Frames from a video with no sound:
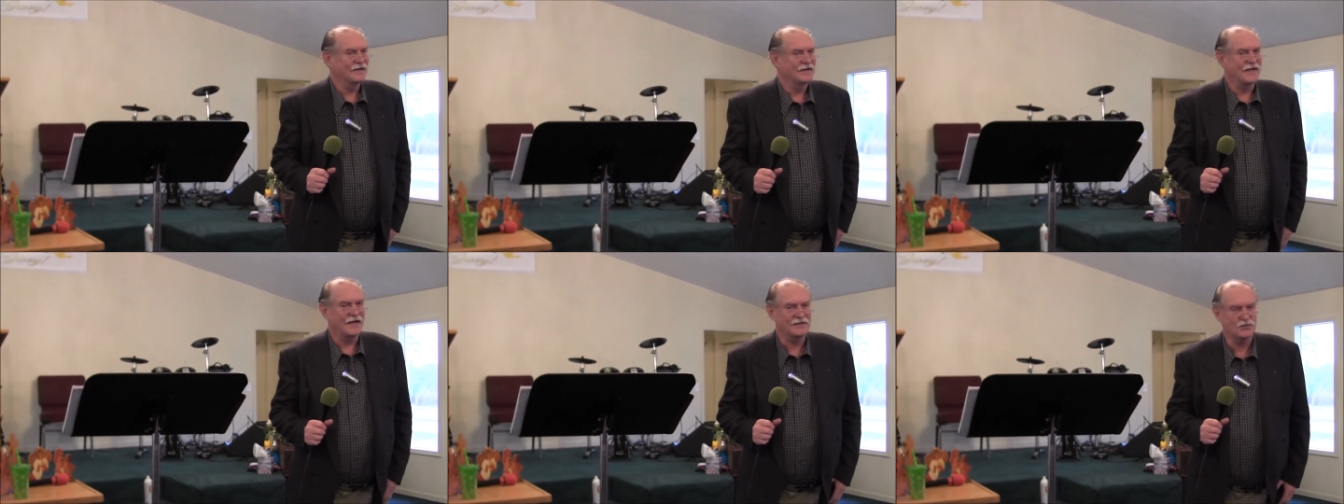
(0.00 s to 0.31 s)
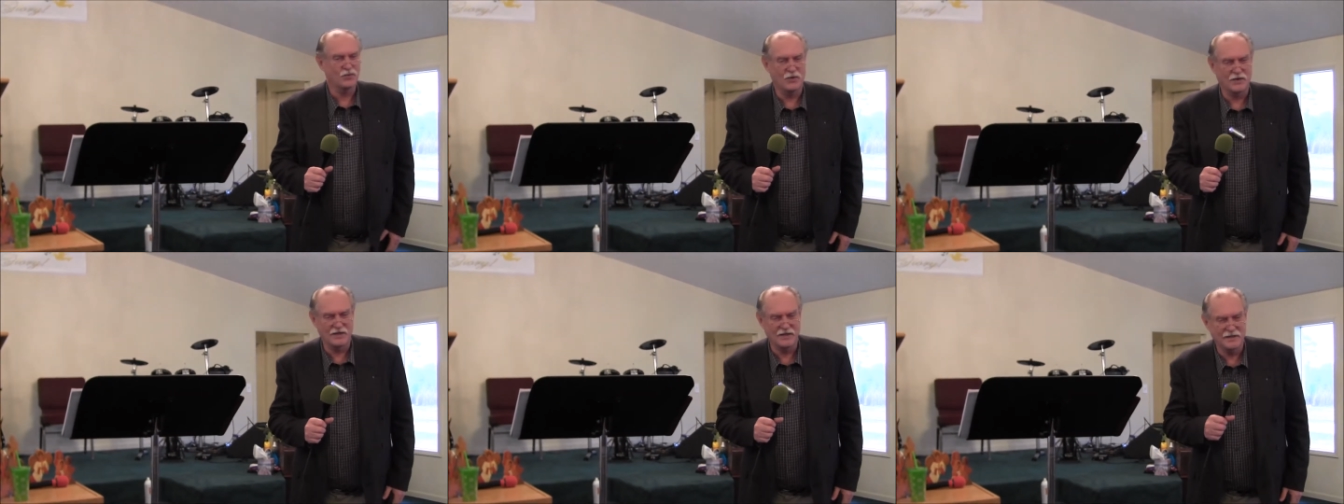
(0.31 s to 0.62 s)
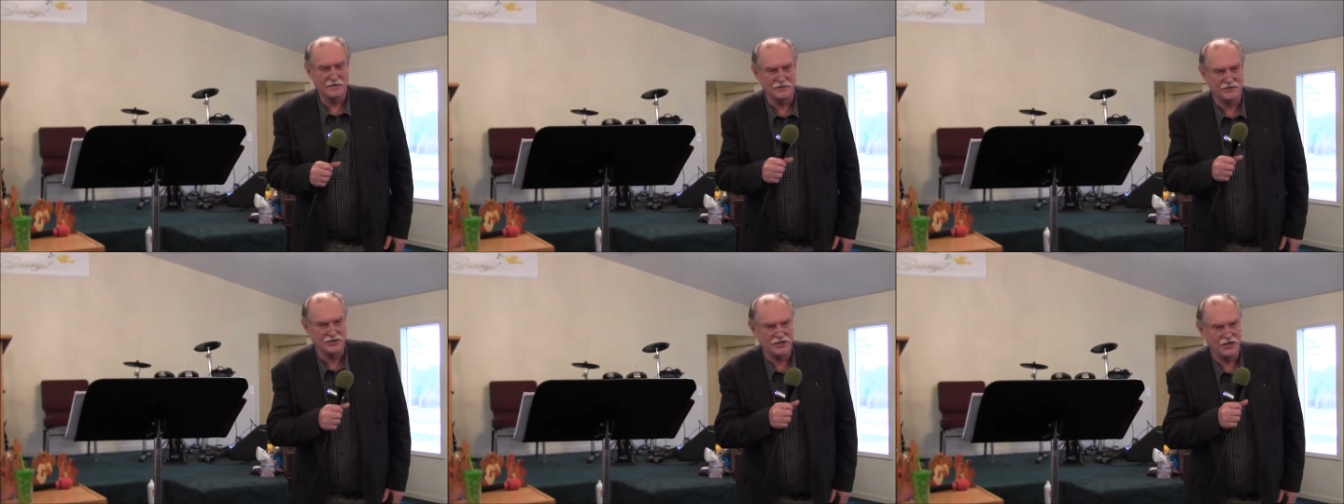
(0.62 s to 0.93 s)
That's one of
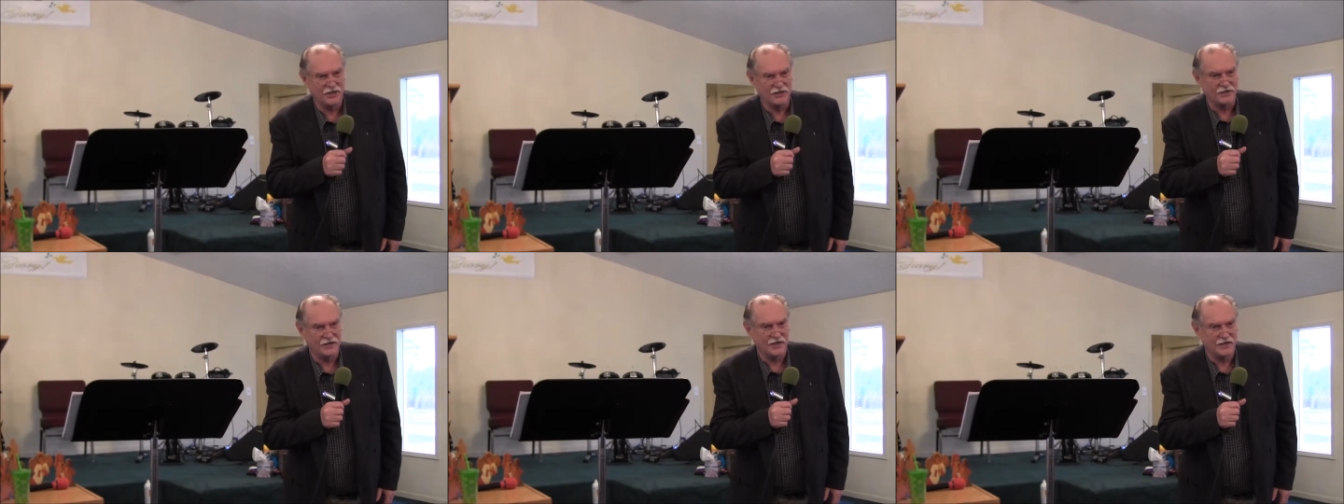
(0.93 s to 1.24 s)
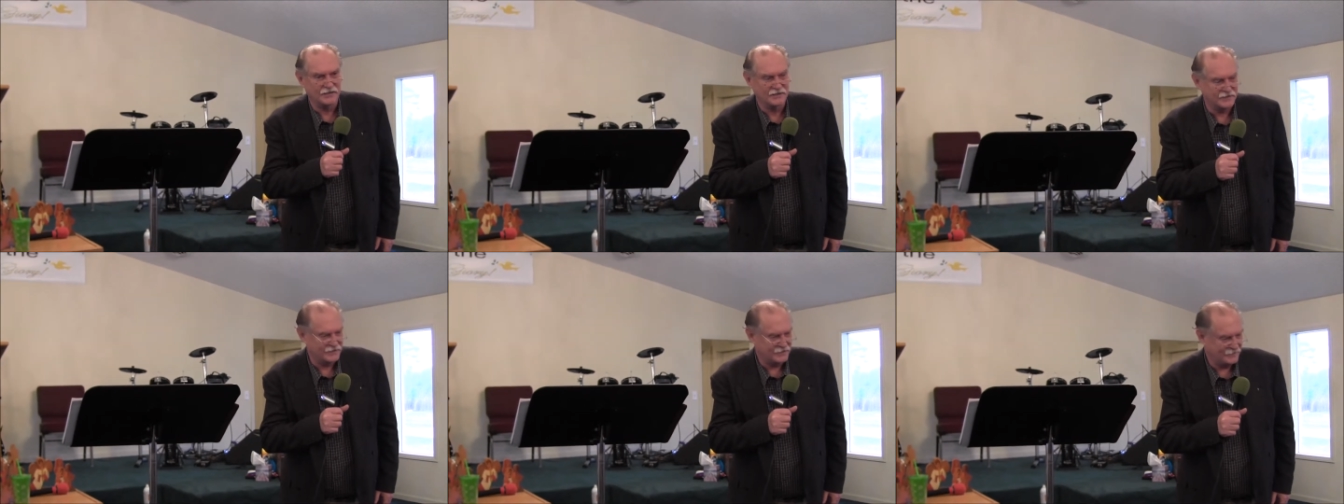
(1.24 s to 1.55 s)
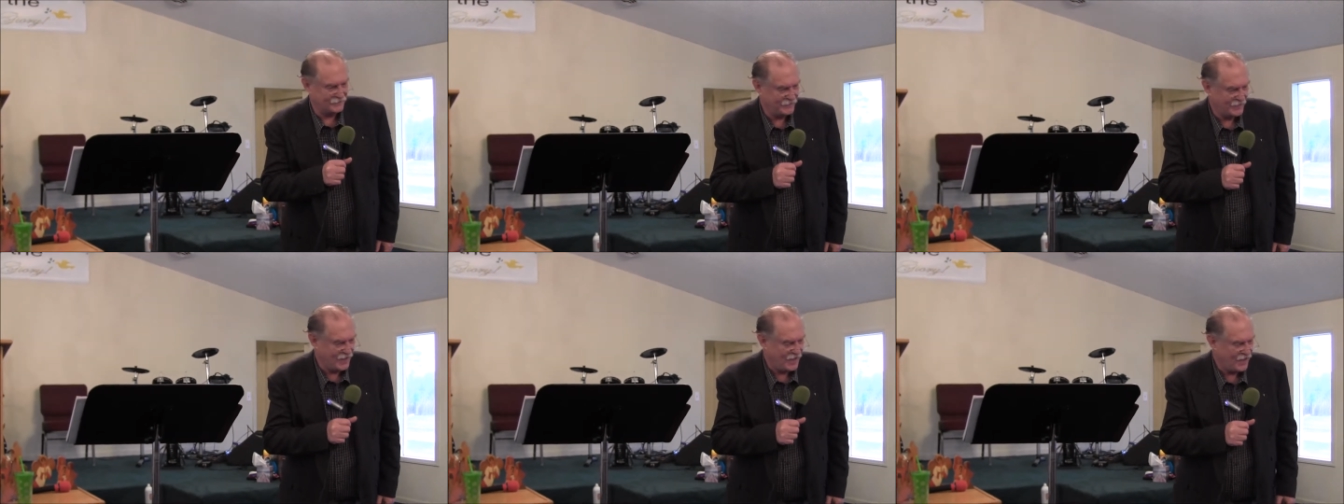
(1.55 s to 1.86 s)
them suddenlies.
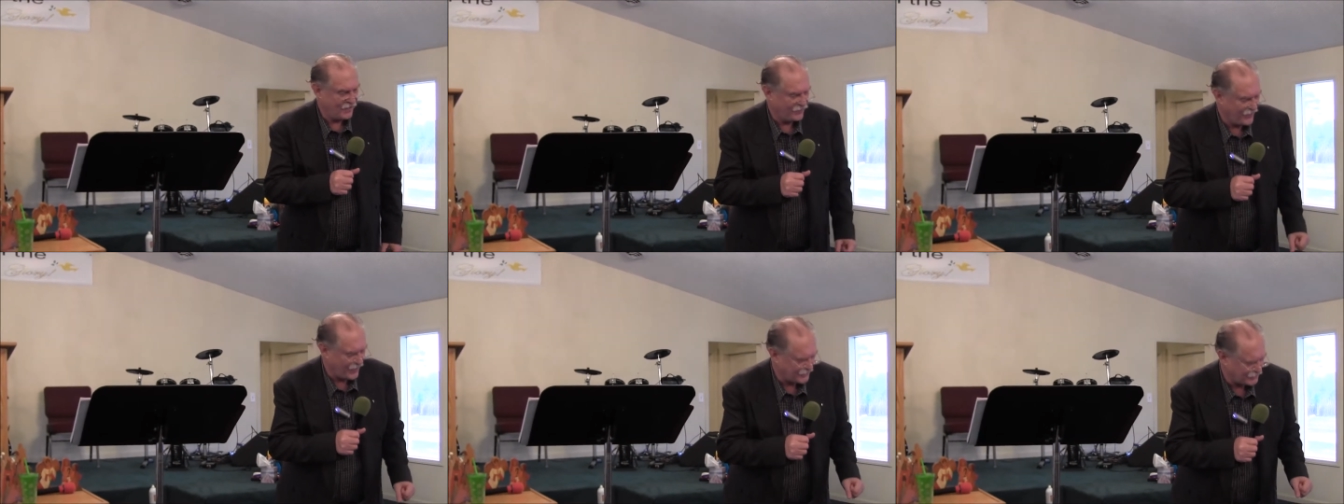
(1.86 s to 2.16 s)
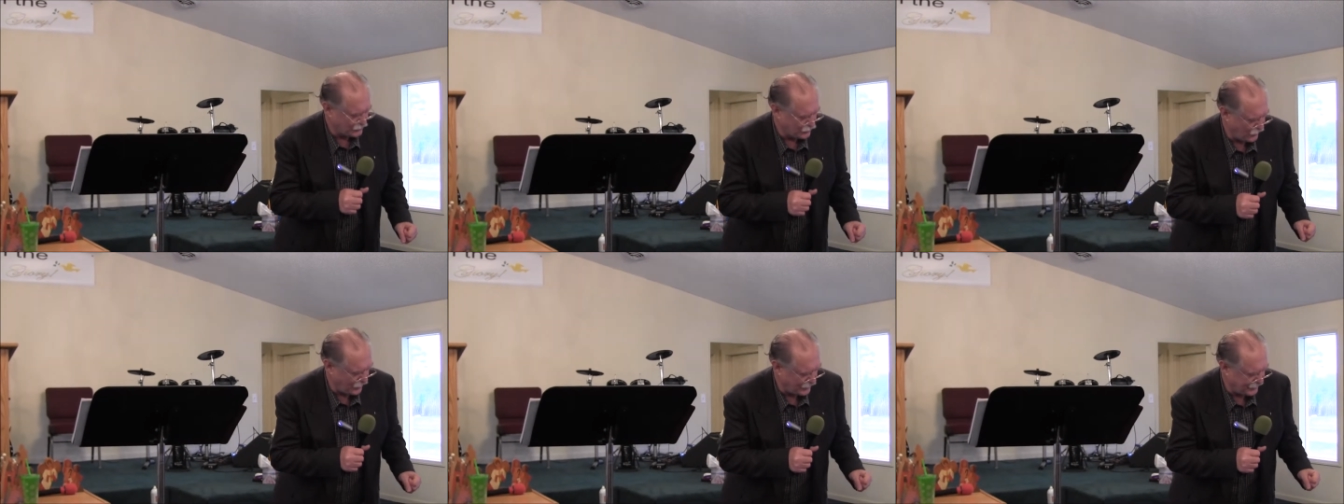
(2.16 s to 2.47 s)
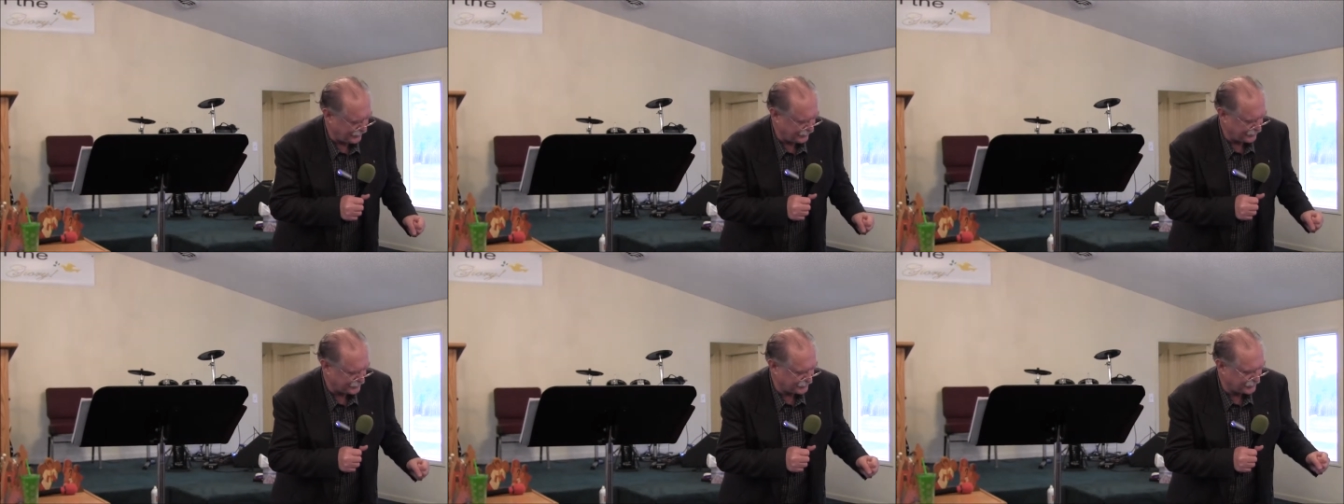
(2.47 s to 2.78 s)
Amen. That's one
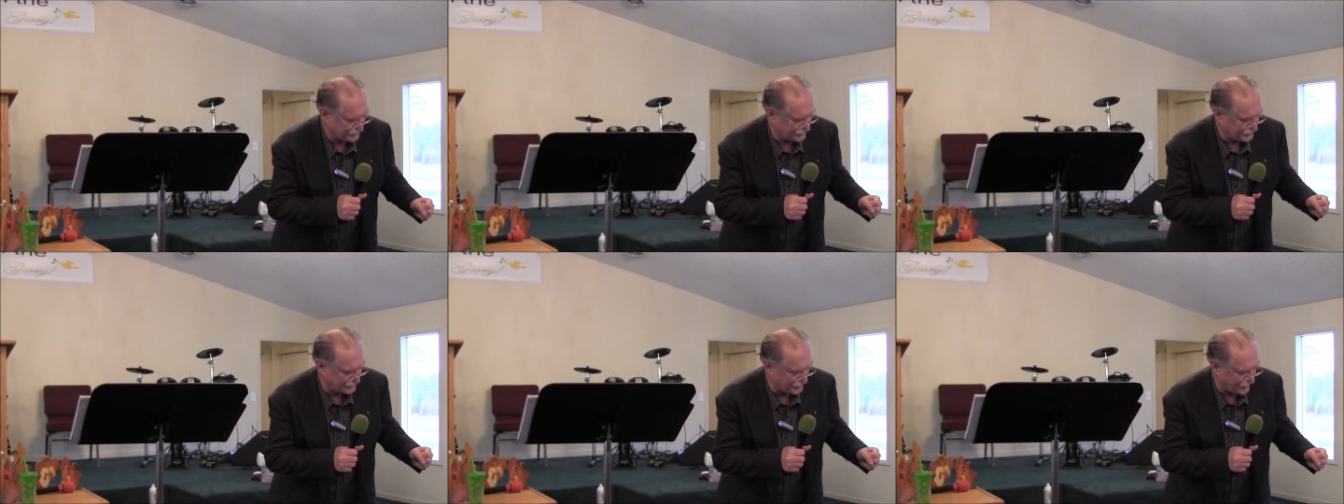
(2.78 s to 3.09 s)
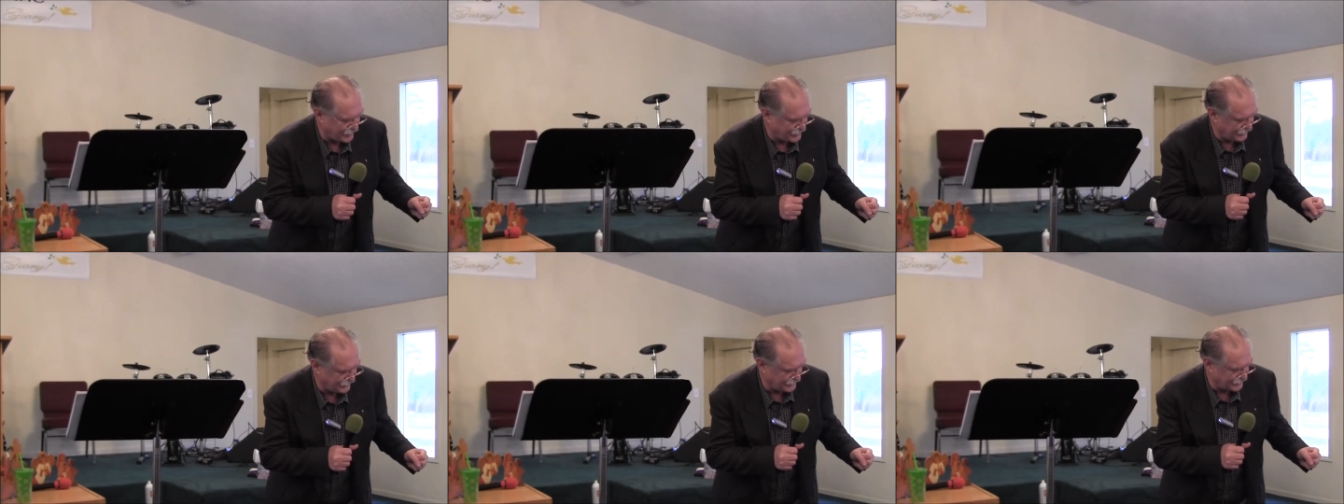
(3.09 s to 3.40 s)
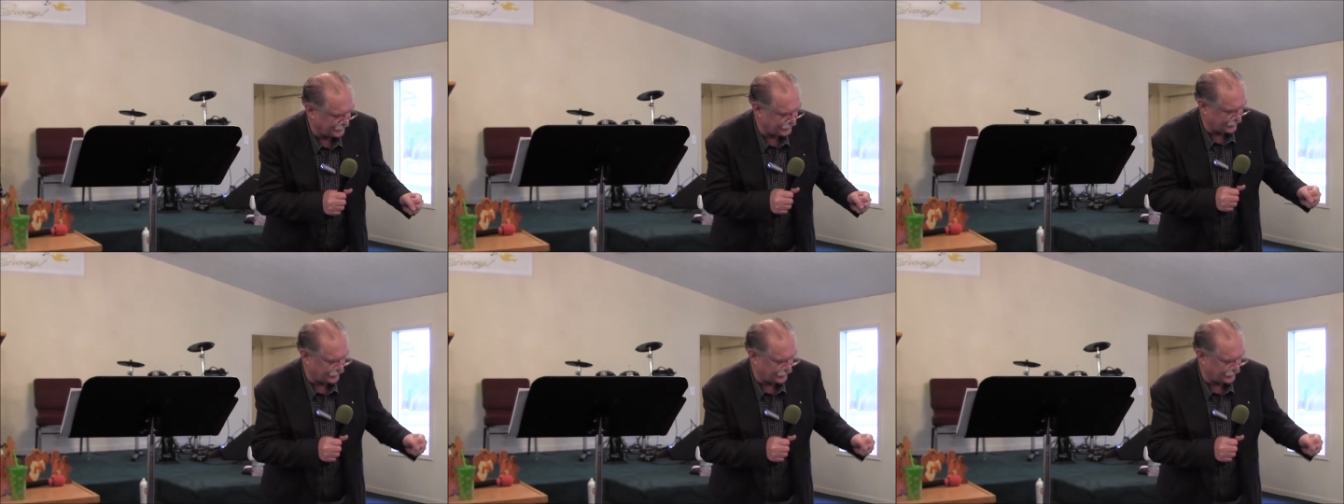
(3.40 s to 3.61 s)
of them yes.